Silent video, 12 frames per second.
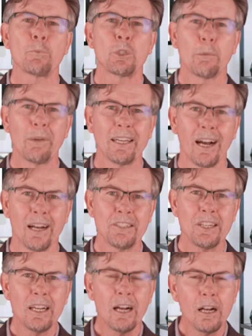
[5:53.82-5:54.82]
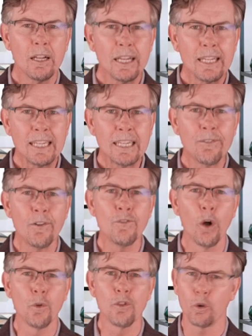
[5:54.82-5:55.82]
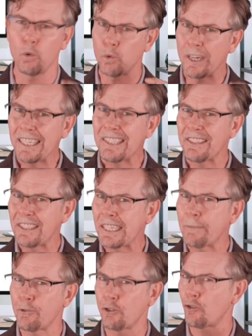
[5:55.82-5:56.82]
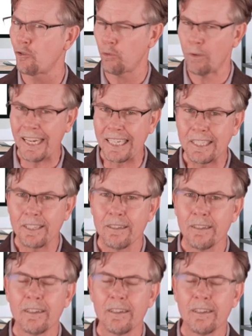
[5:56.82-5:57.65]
because even though the rate seems great,